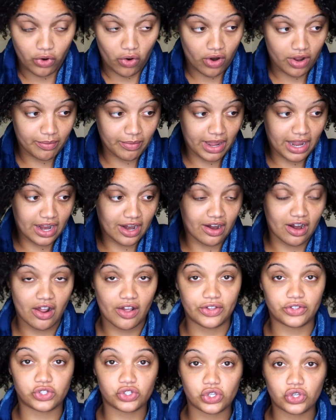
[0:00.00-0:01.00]
growing my hair
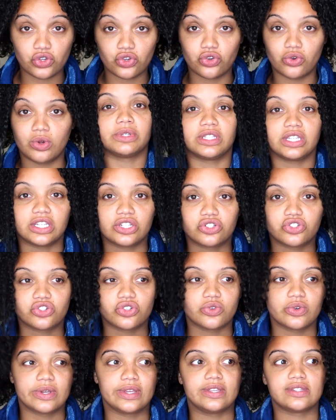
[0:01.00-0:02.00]
out. It's cute, but the
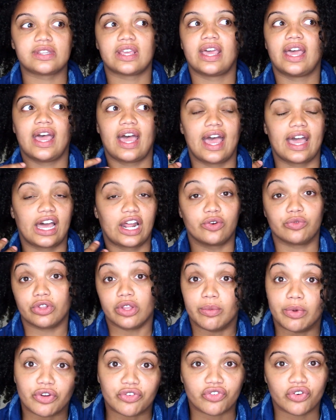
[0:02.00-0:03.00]
issue is I got a
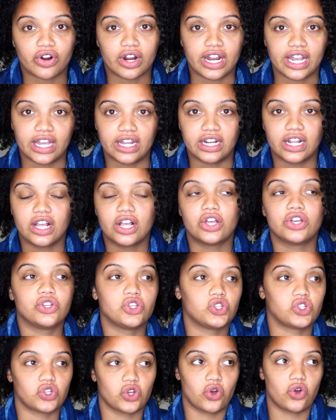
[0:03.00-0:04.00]
really big forehead,
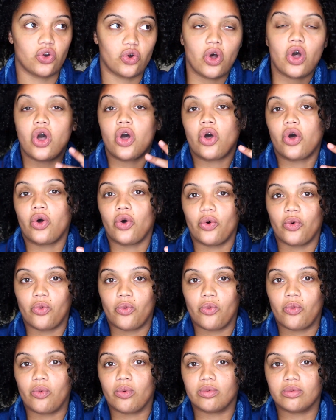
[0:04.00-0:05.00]
so
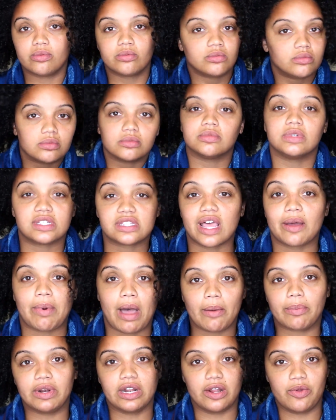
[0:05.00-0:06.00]
it's not popping